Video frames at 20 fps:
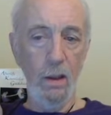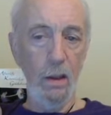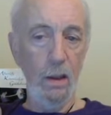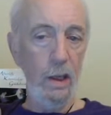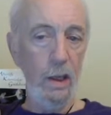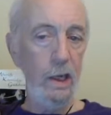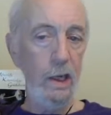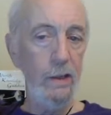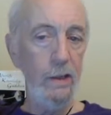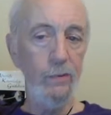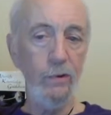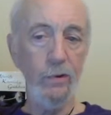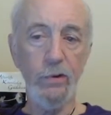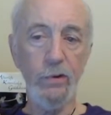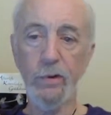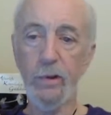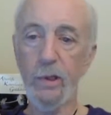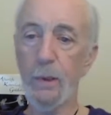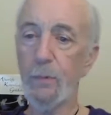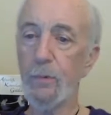And if it
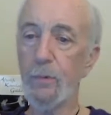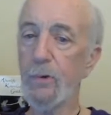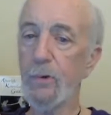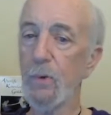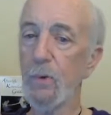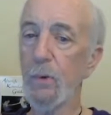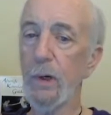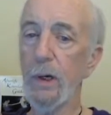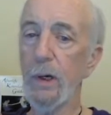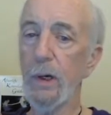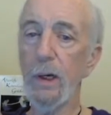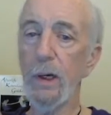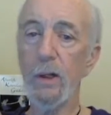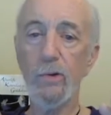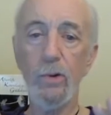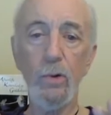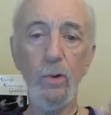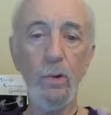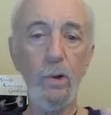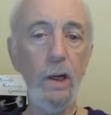slips away, it's
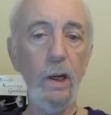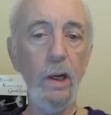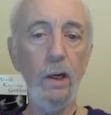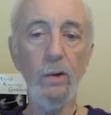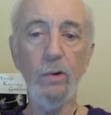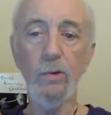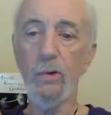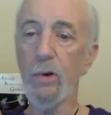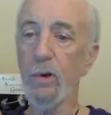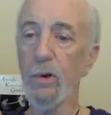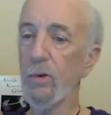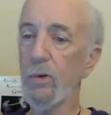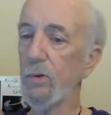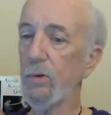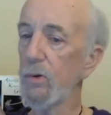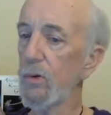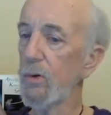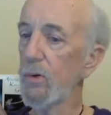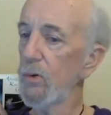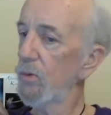okay.
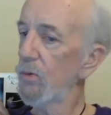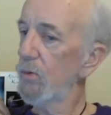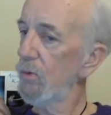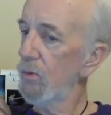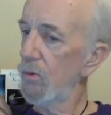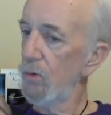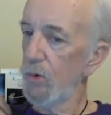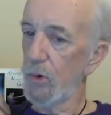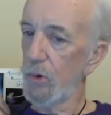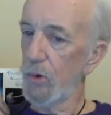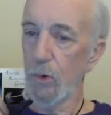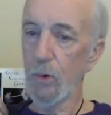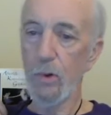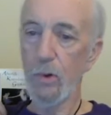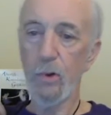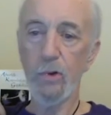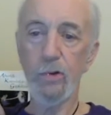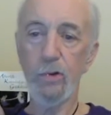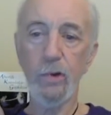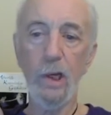Just do
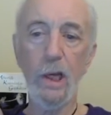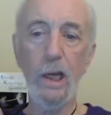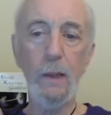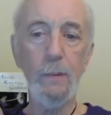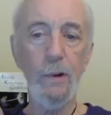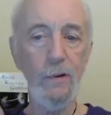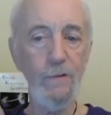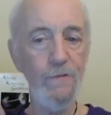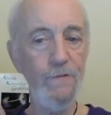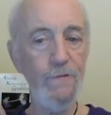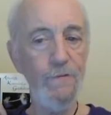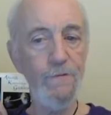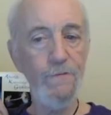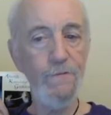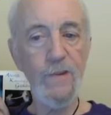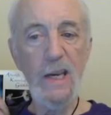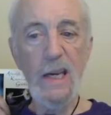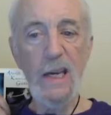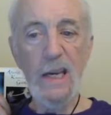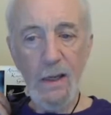the same and
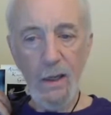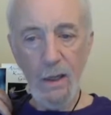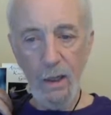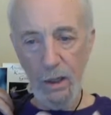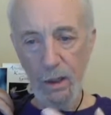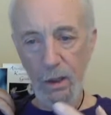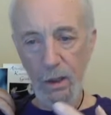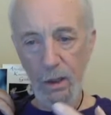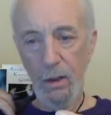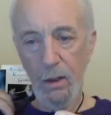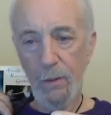feel it.